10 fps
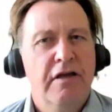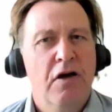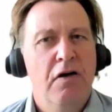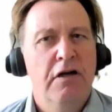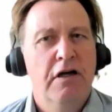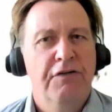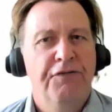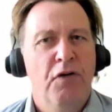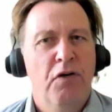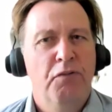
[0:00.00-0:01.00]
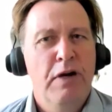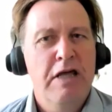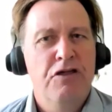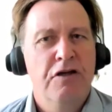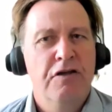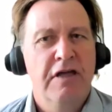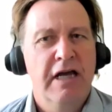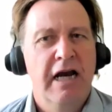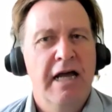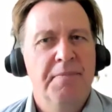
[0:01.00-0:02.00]
to conquer the 4 regions
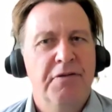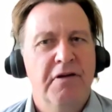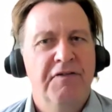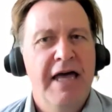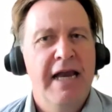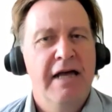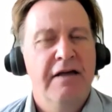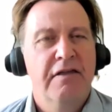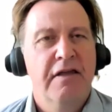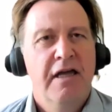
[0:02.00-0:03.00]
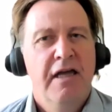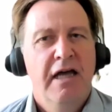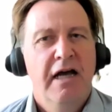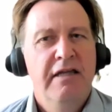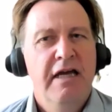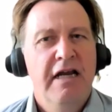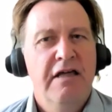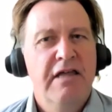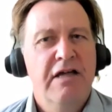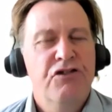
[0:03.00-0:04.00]
it claims to have annexed, and nearly a
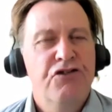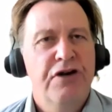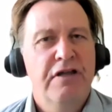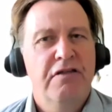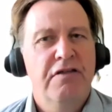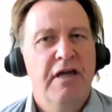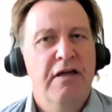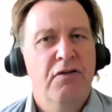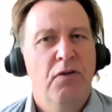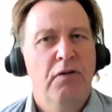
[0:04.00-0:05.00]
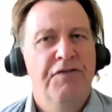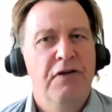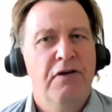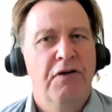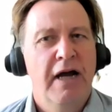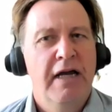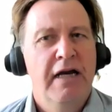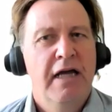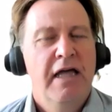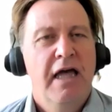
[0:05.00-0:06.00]
century to seize all of
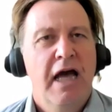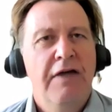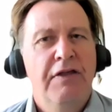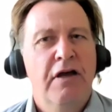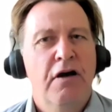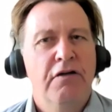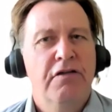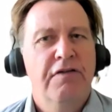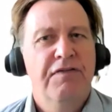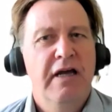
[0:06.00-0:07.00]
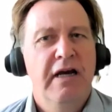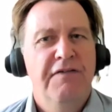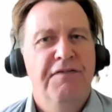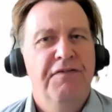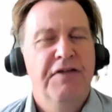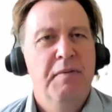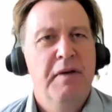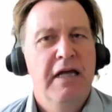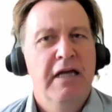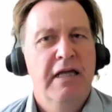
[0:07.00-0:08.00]
Ukraine at the cost of nearly 50
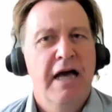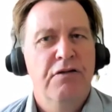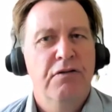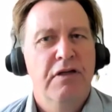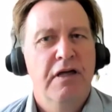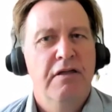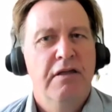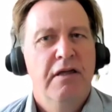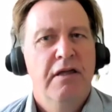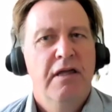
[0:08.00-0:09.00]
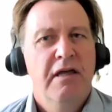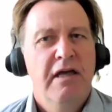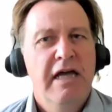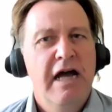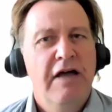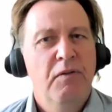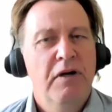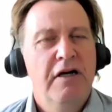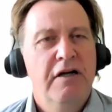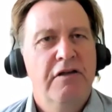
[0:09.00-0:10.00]
million casualties. In other
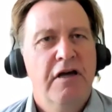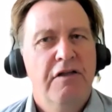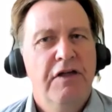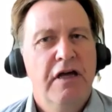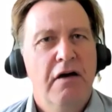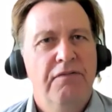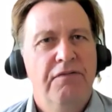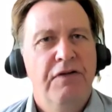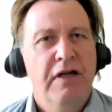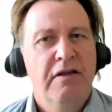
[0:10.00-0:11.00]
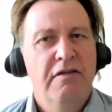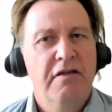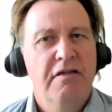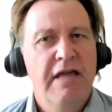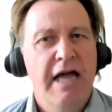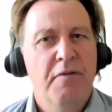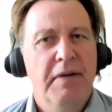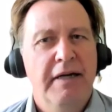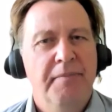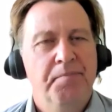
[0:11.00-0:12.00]
words, the conflict is a
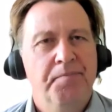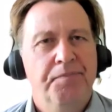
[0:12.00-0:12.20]
stalemate.